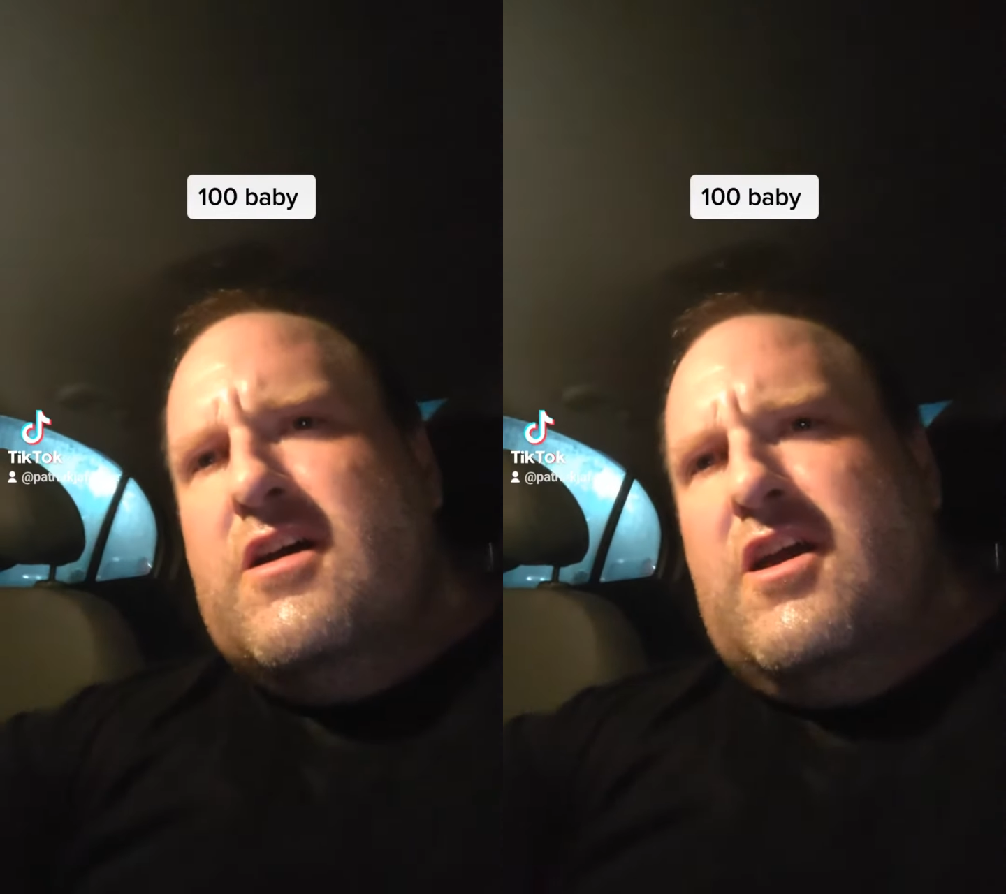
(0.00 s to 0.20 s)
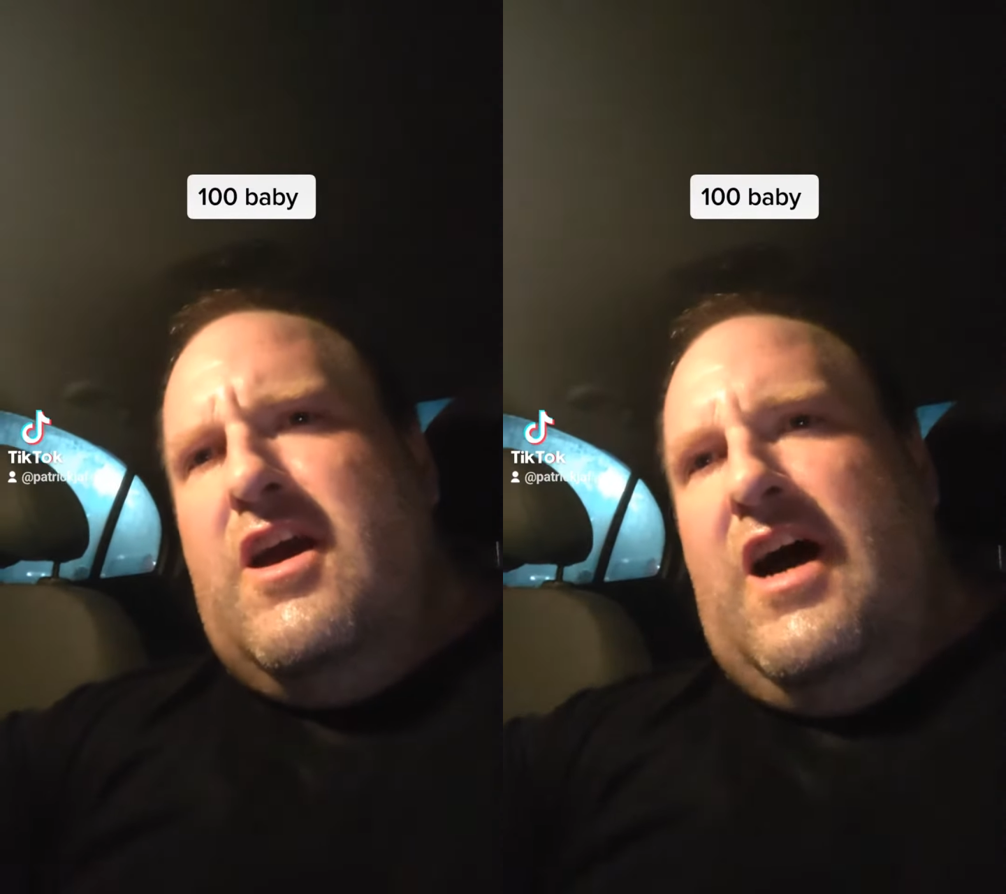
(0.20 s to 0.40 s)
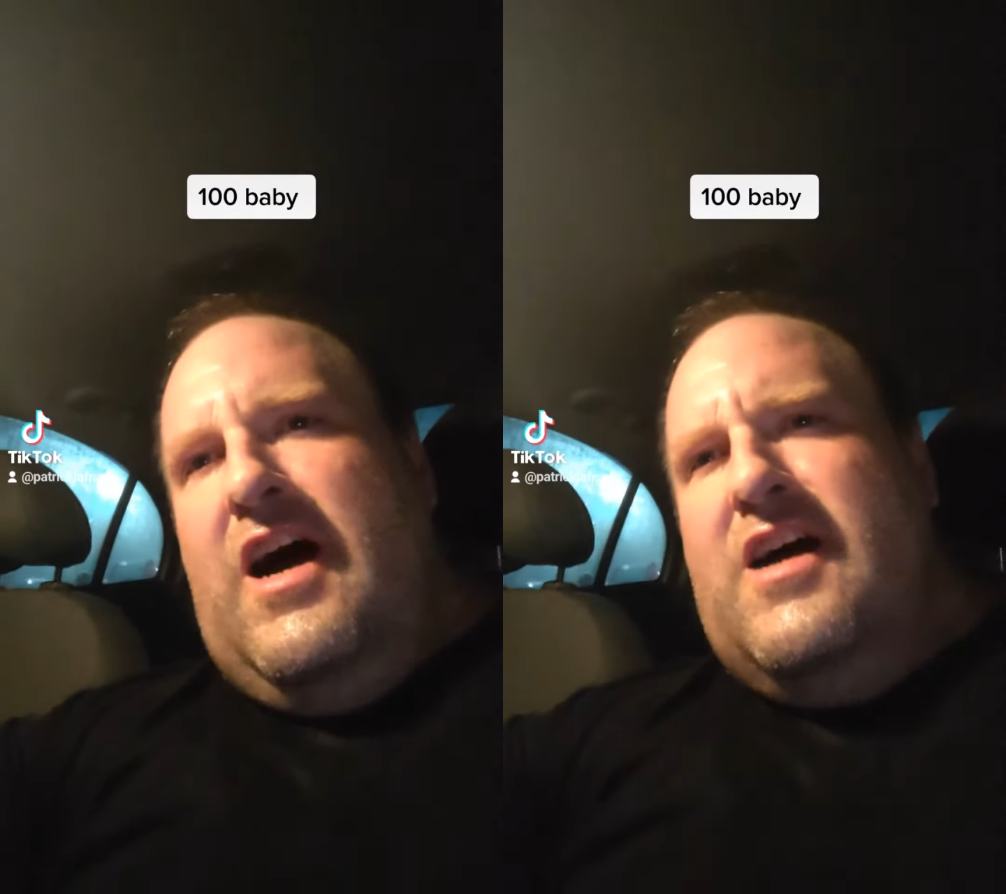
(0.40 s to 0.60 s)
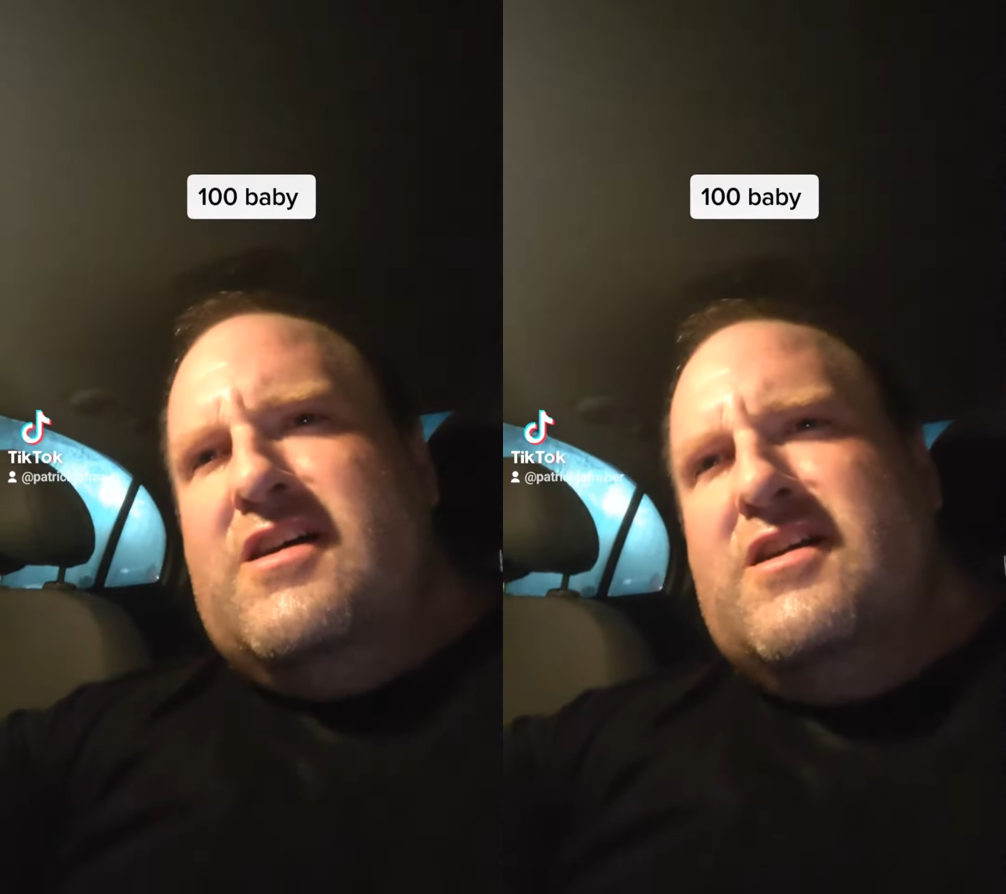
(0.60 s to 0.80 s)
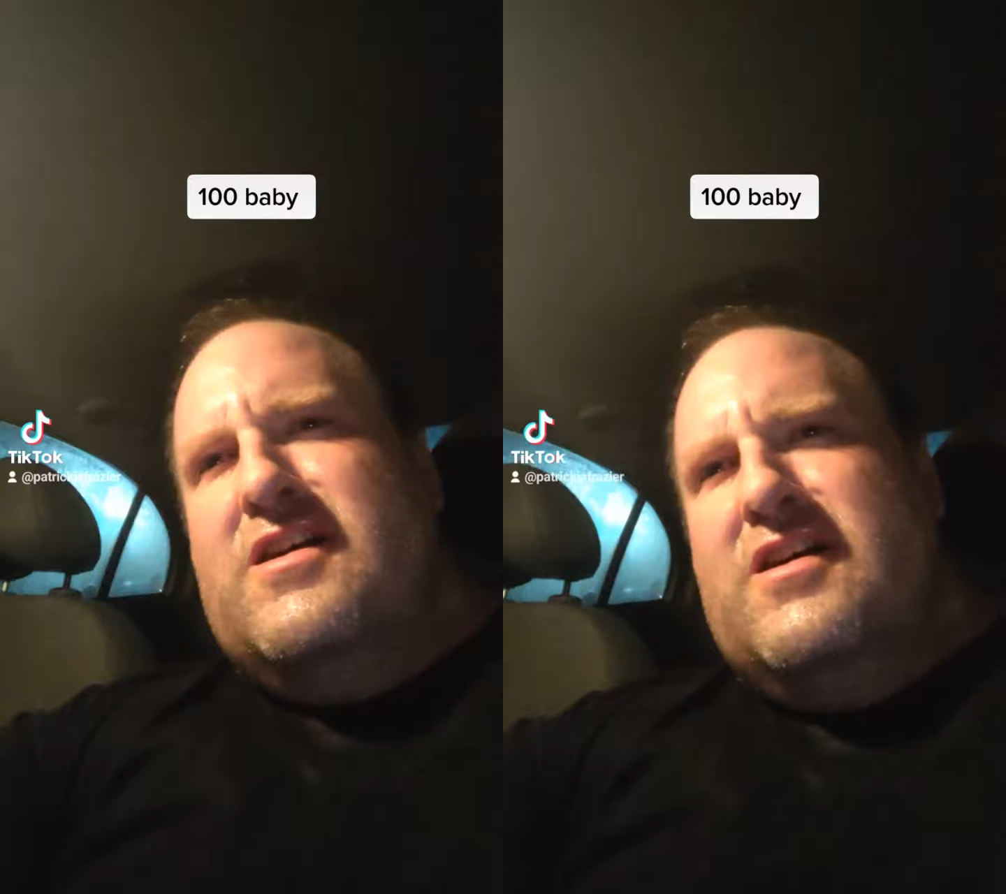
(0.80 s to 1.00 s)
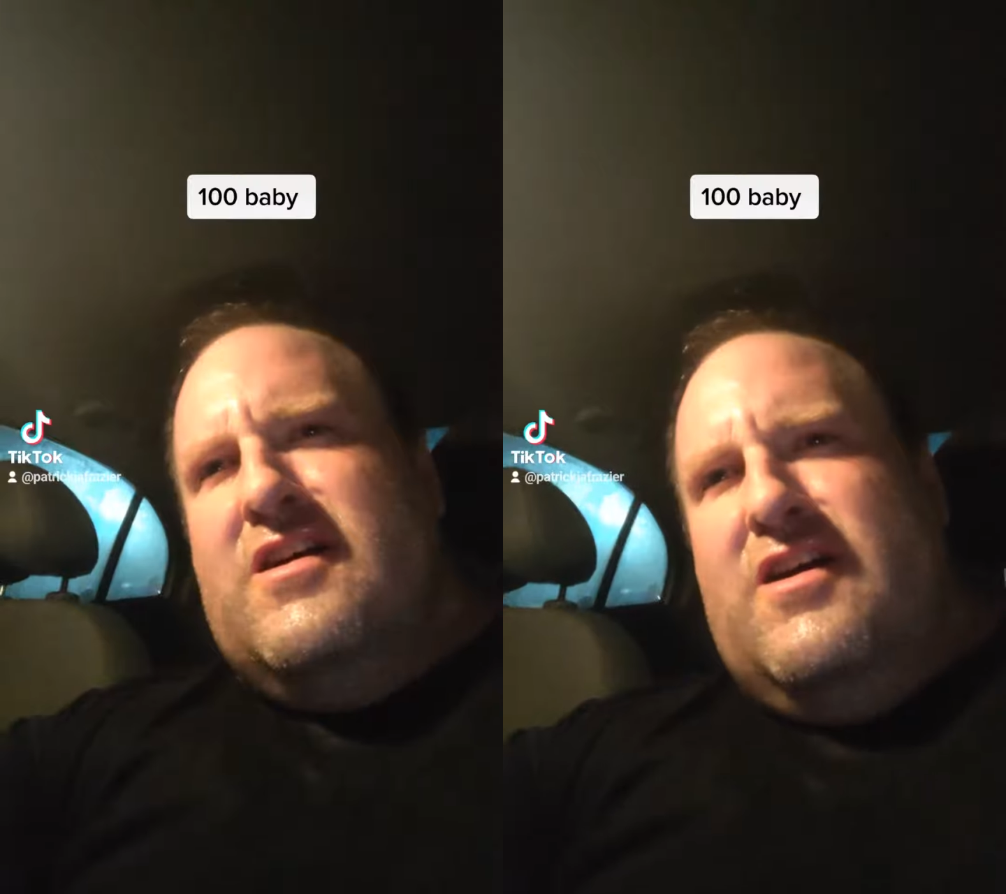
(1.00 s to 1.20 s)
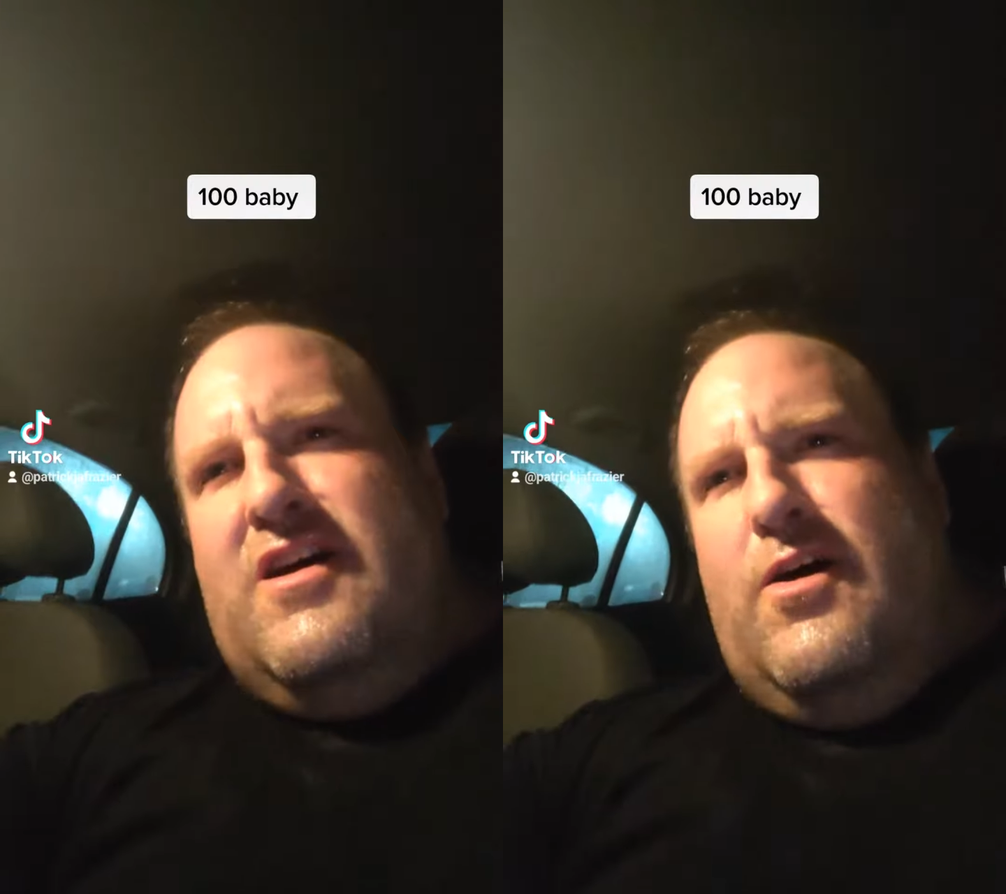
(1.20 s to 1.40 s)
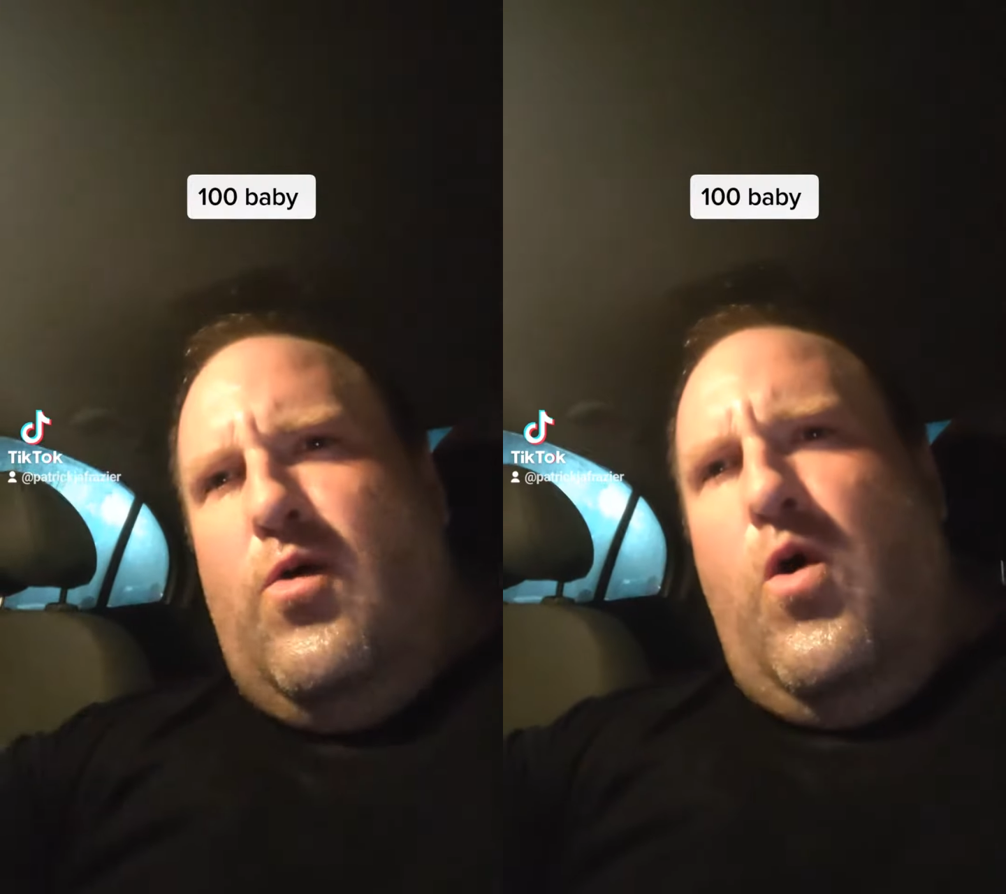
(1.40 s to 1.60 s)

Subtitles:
Yeah.